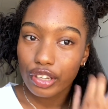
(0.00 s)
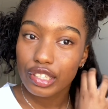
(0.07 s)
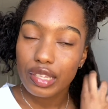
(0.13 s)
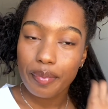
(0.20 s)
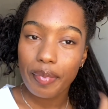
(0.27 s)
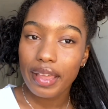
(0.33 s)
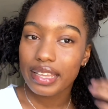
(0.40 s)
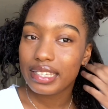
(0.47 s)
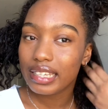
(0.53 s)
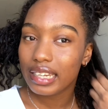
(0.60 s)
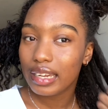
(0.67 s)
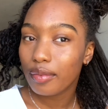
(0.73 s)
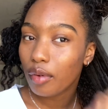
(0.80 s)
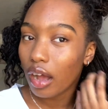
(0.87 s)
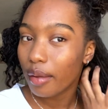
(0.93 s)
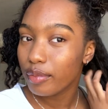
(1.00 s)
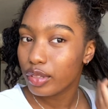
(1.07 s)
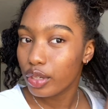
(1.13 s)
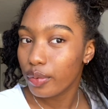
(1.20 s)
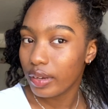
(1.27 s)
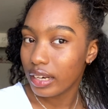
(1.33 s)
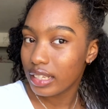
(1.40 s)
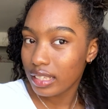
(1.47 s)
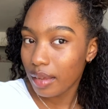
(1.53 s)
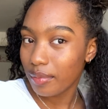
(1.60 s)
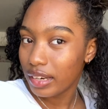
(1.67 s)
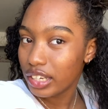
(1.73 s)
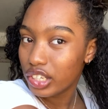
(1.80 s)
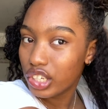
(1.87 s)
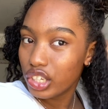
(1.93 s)
So basically what I'm doing is I'm
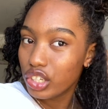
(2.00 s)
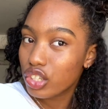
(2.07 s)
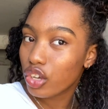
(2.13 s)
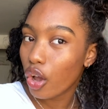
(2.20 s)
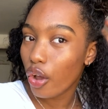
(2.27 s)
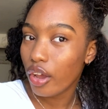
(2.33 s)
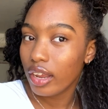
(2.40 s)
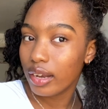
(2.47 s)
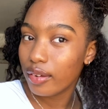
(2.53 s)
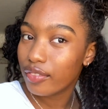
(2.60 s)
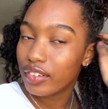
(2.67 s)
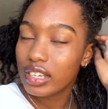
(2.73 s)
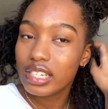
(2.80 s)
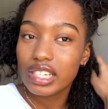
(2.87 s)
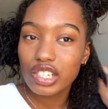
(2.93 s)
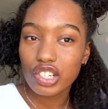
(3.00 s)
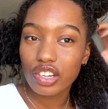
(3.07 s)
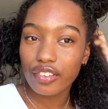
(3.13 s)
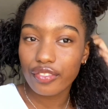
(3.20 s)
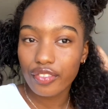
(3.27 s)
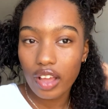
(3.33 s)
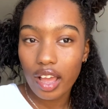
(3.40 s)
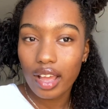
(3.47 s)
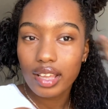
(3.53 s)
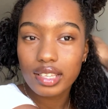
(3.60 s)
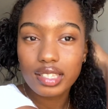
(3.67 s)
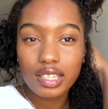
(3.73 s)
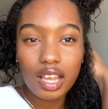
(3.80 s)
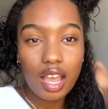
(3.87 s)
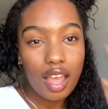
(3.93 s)
literally just coating it with conditioner first